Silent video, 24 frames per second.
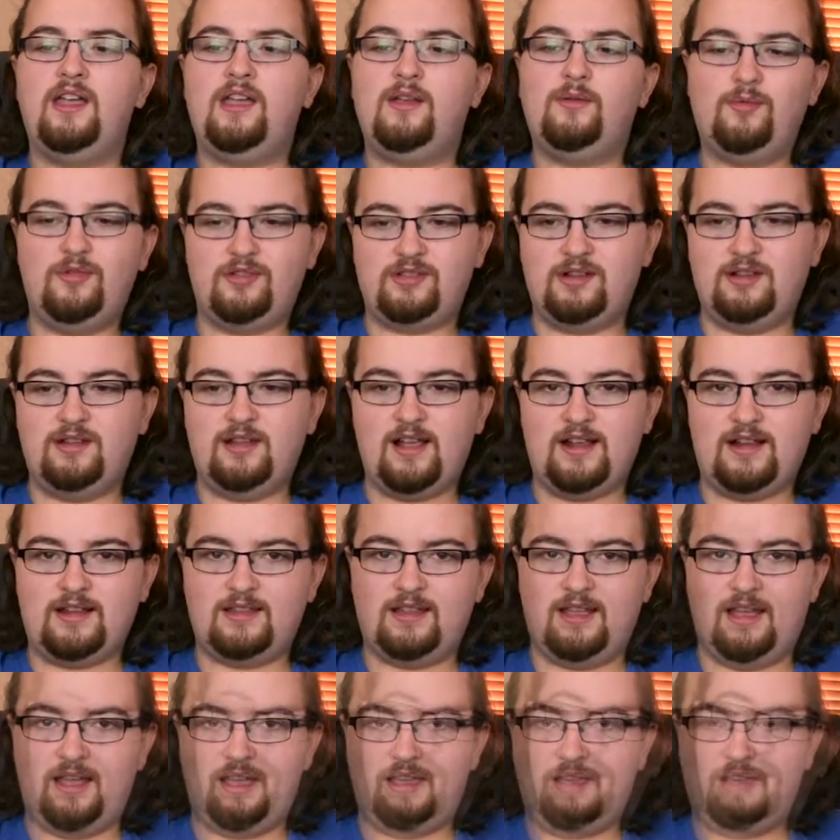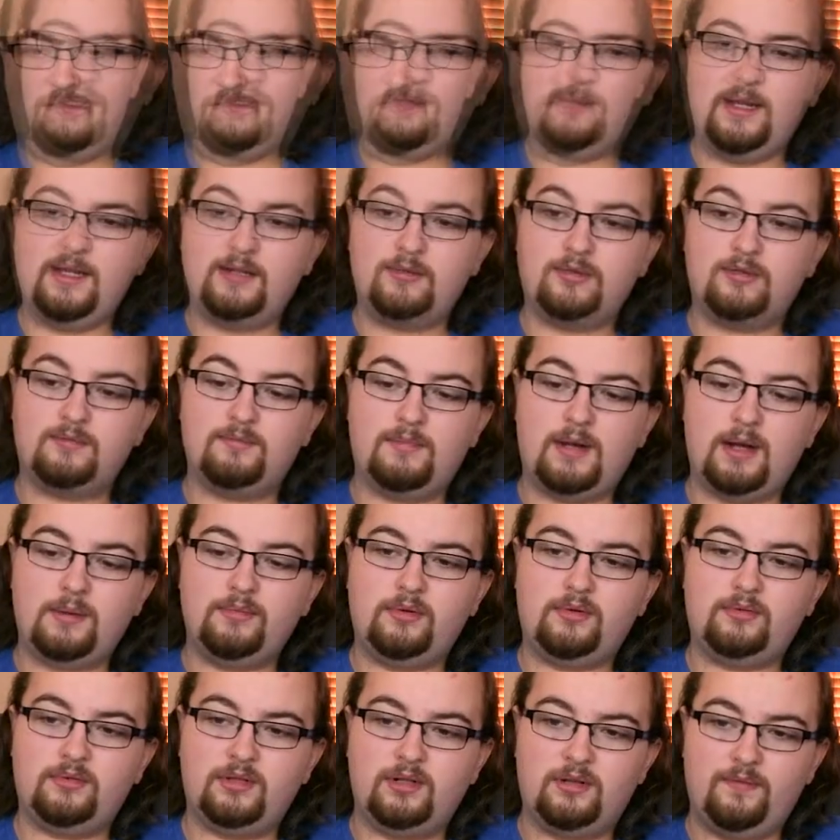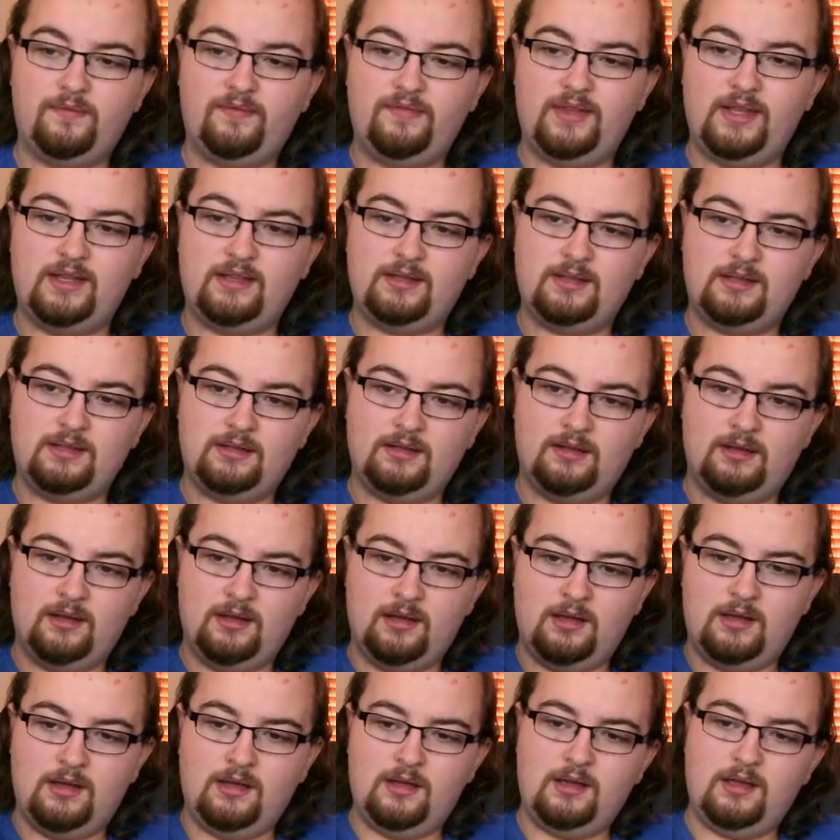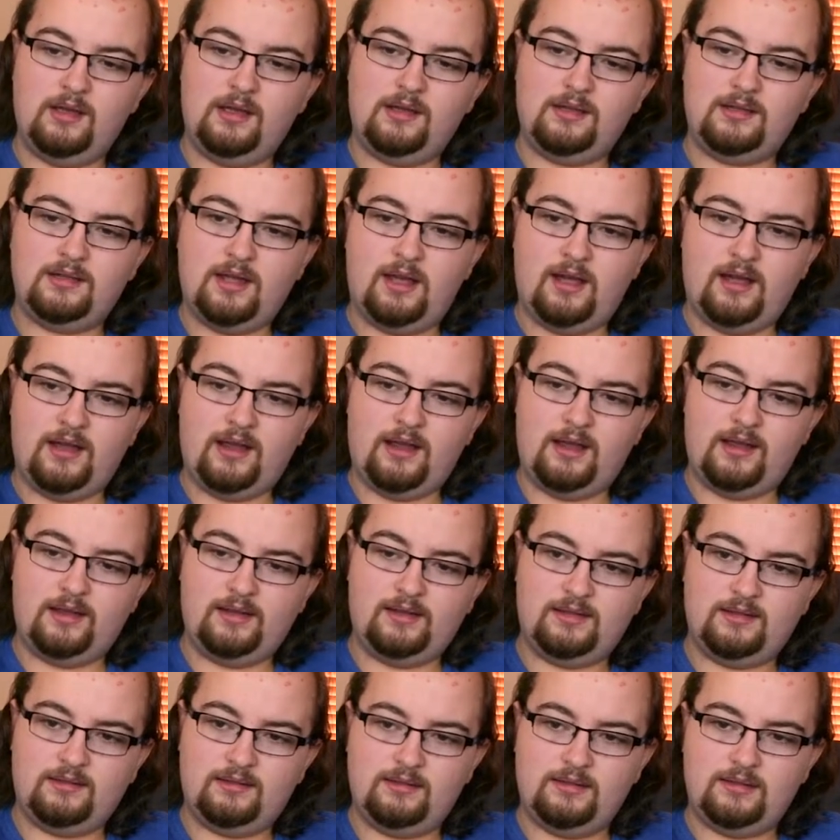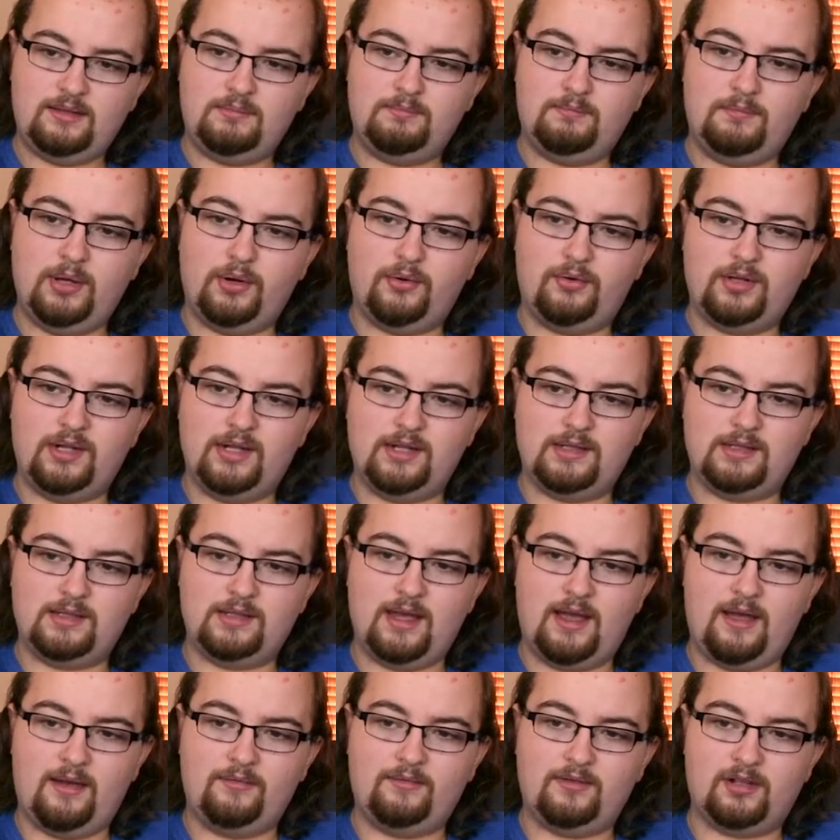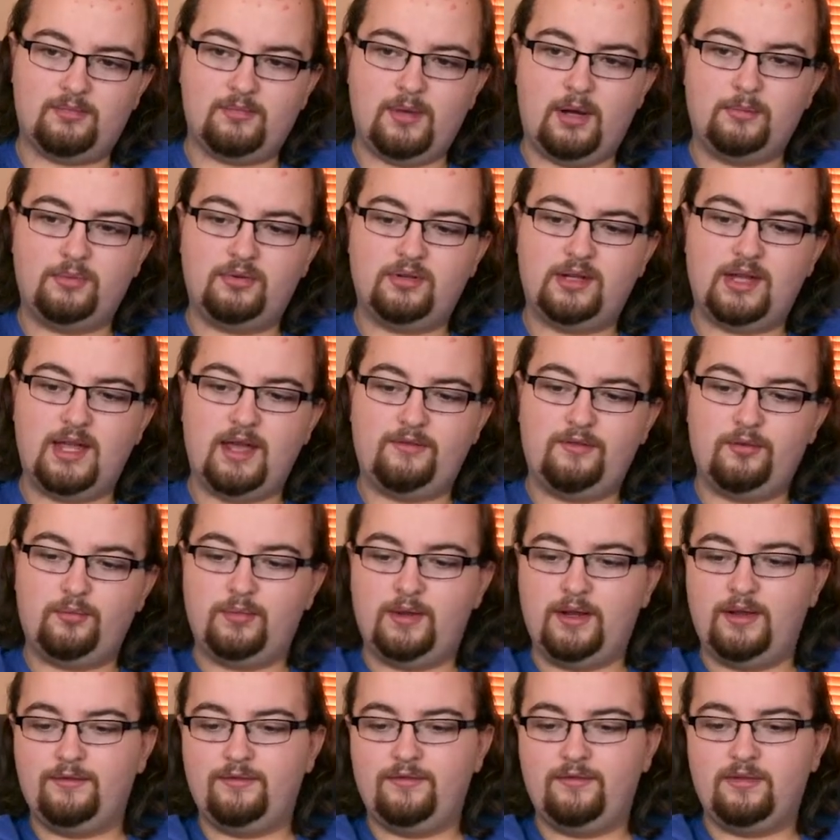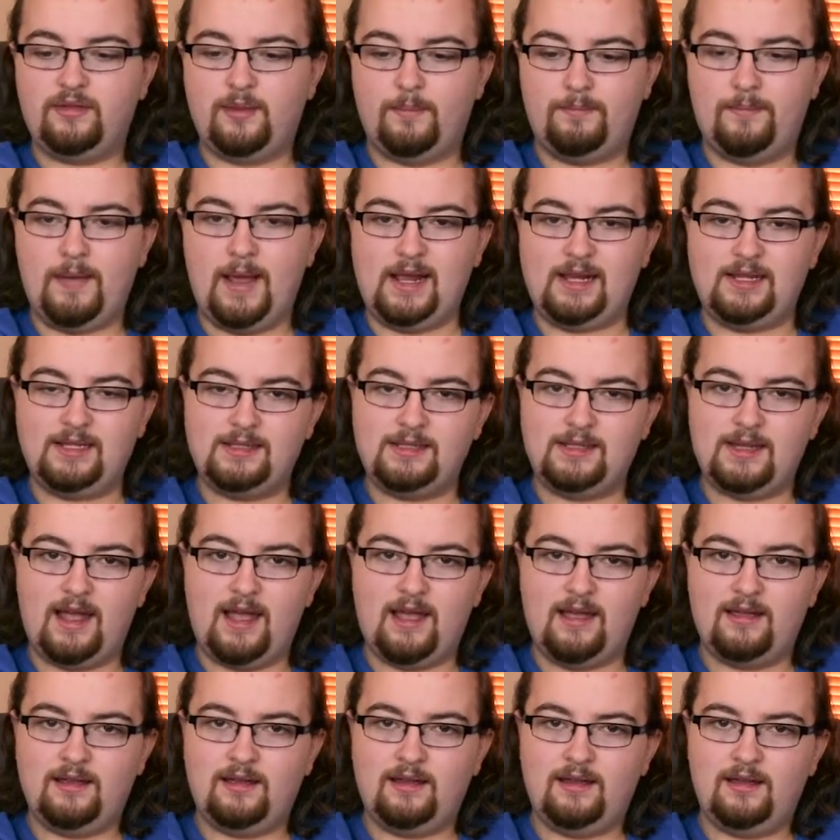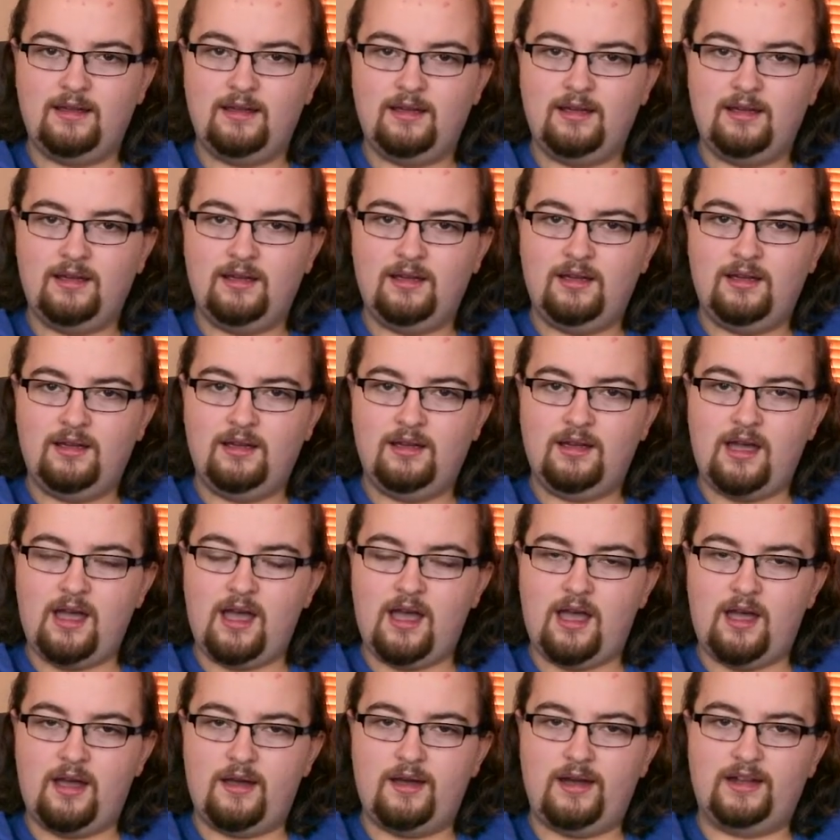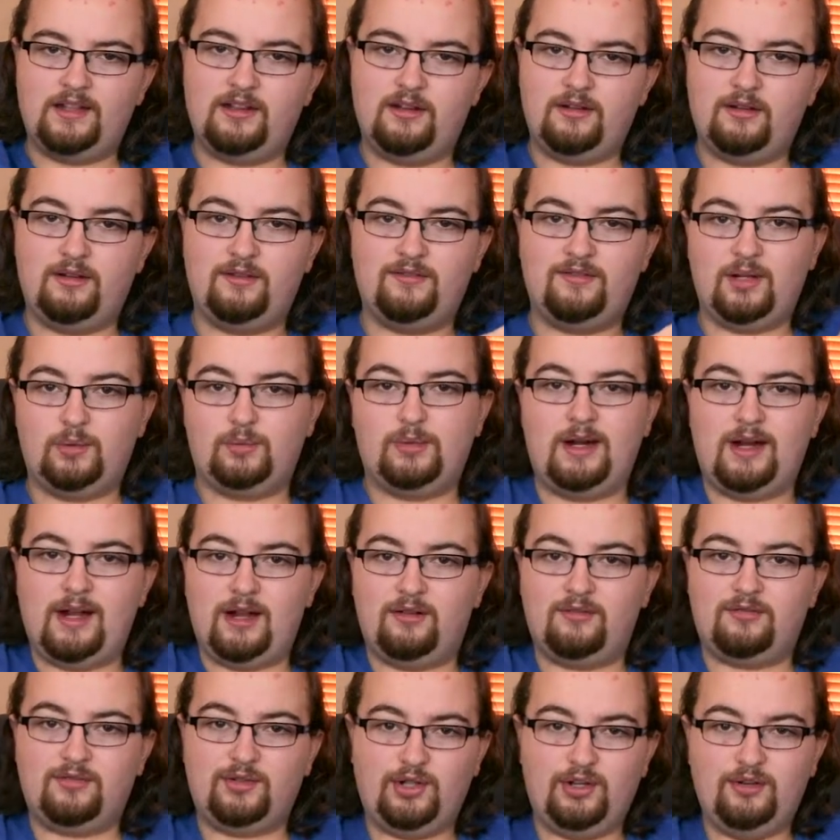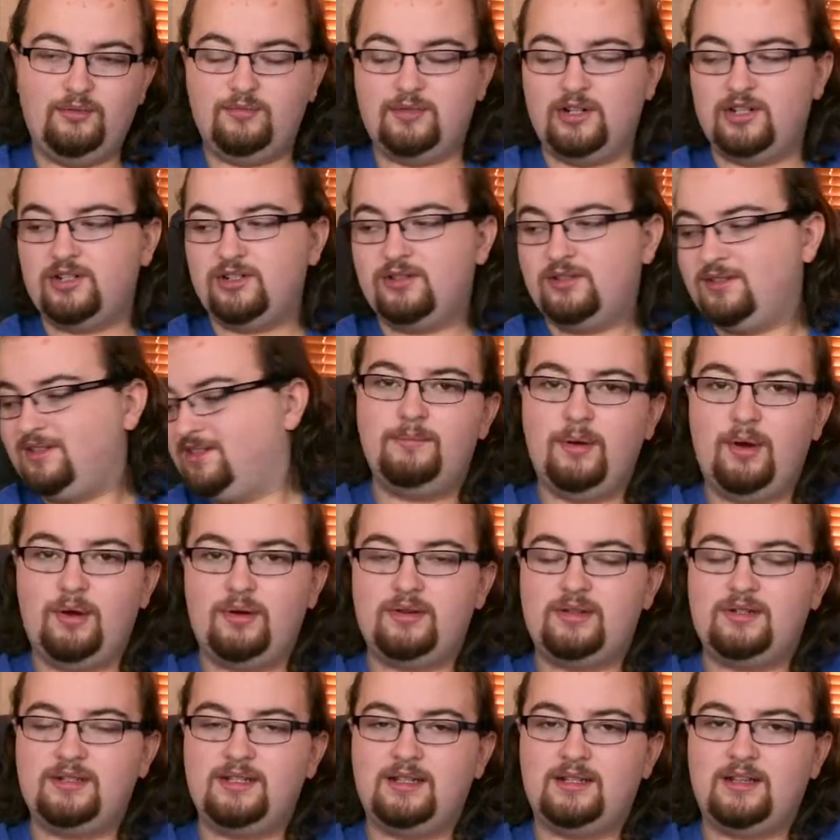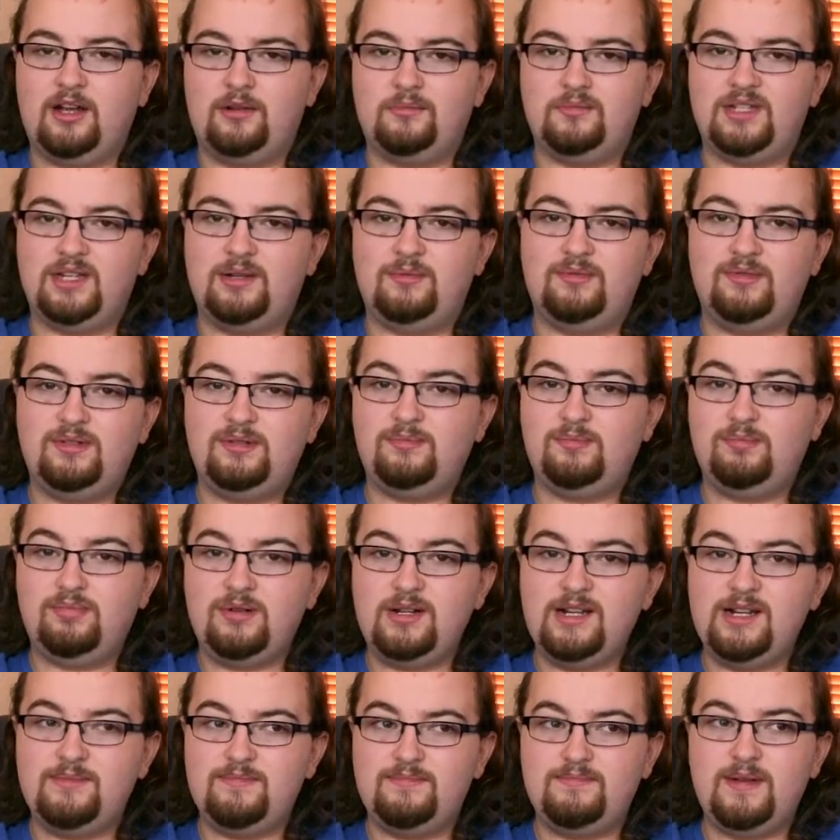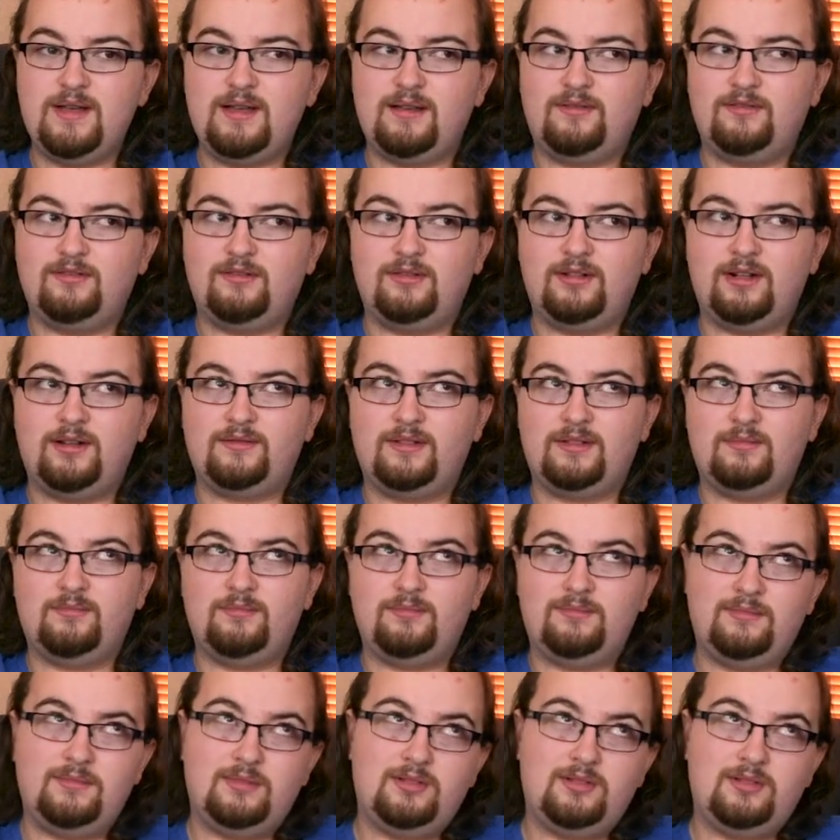It wasn't like that. This piece was mumbled, this entire building set was mumbled together with the base set. I don't know if they ran out of room, which the box it comes in was pretty big for another